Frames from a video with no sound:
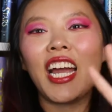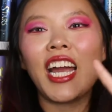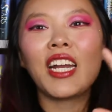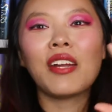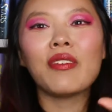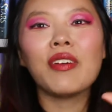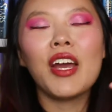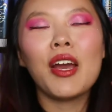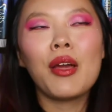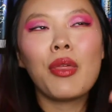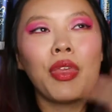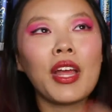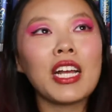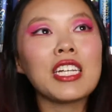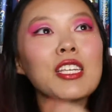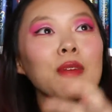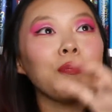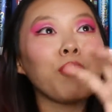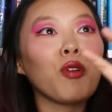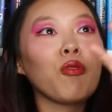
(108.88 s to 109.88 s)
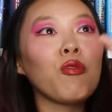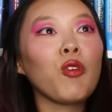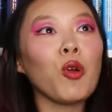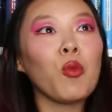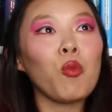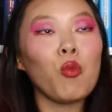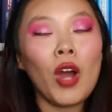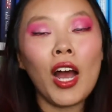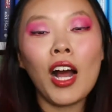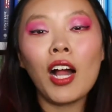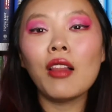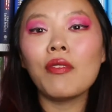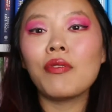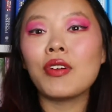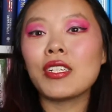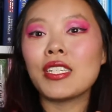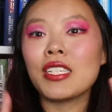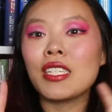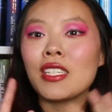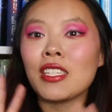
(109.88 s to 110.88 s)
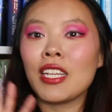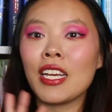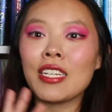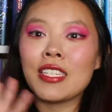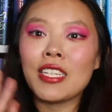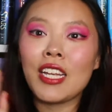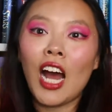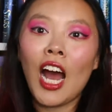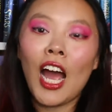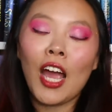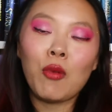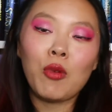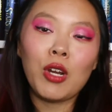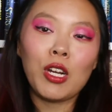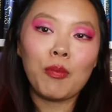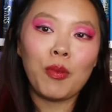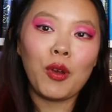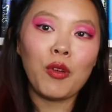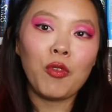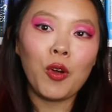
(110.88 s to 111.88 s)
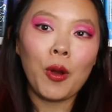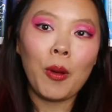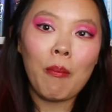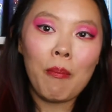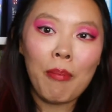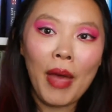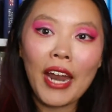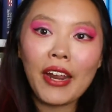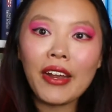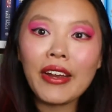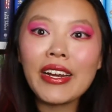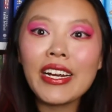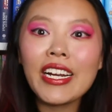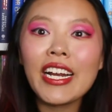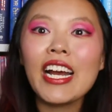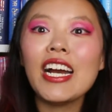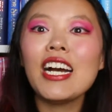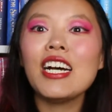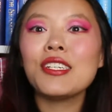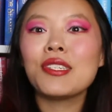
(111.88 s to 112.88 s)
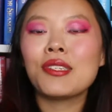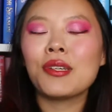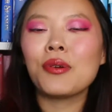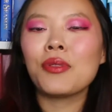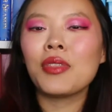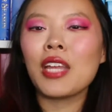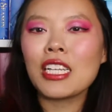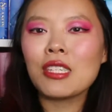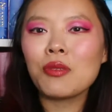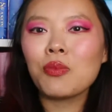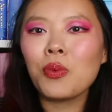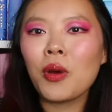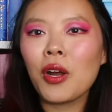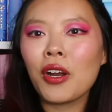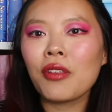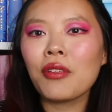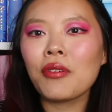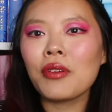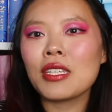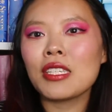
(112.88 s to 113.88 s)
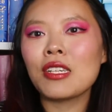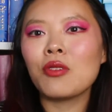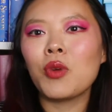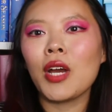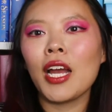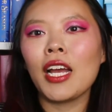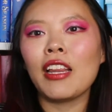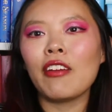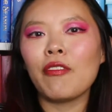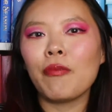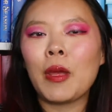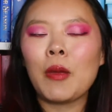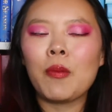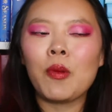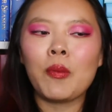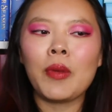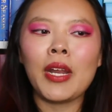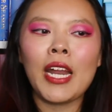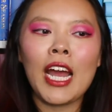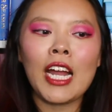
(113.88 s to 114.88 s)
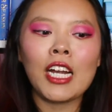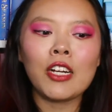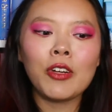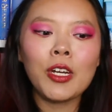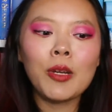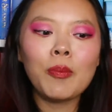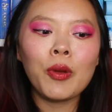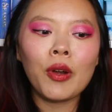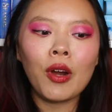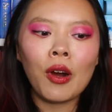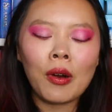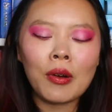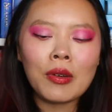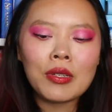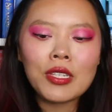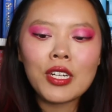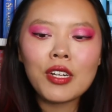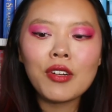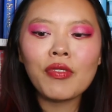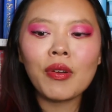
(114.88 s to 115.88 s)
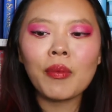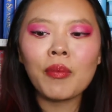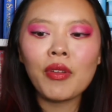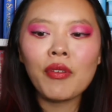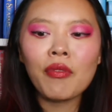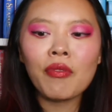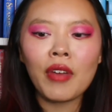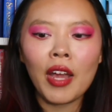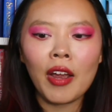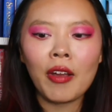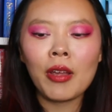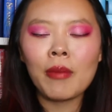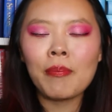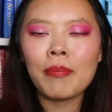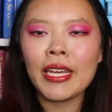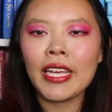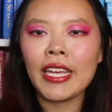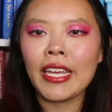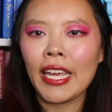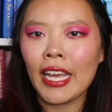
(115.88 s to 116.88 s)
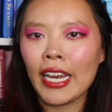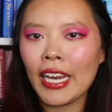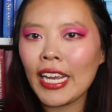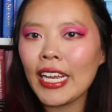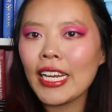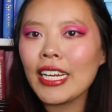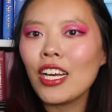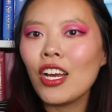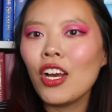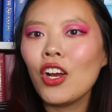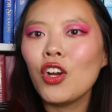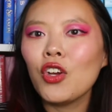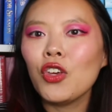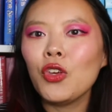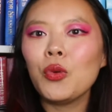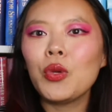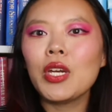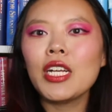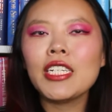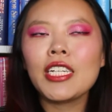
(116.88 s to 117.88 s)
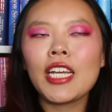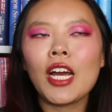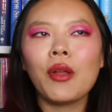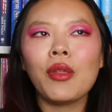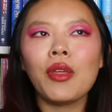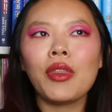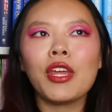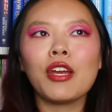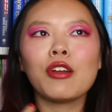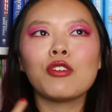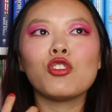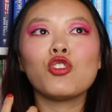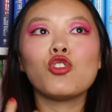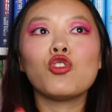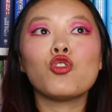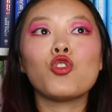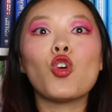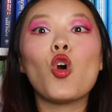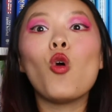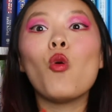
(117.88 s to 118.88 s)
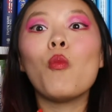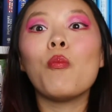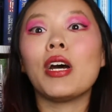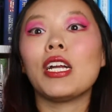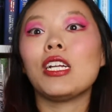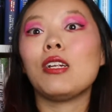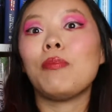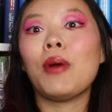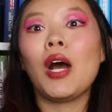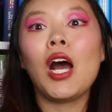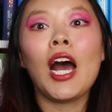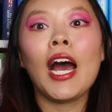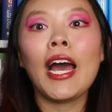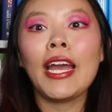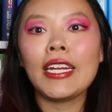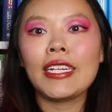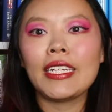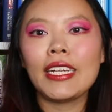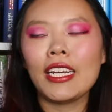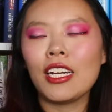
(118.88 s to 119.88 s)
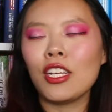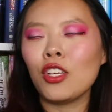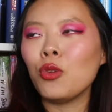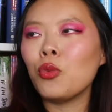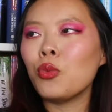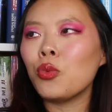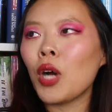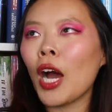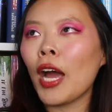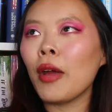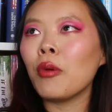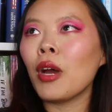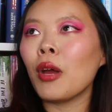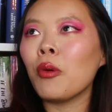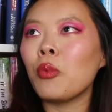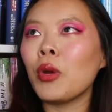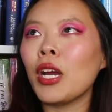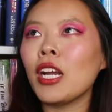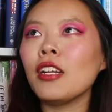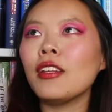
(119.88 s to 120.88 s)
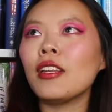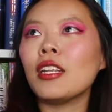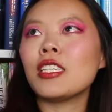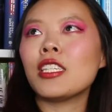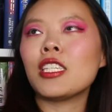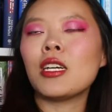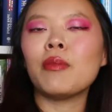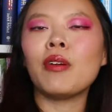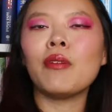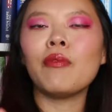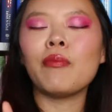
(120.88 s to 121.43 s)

kind of things that perform well versus things that I wish perform better. So that's part of the reason why I love Paper Menagerie, but also from the very beginning, you can tell that there is so much behind it. You, I, I wish that some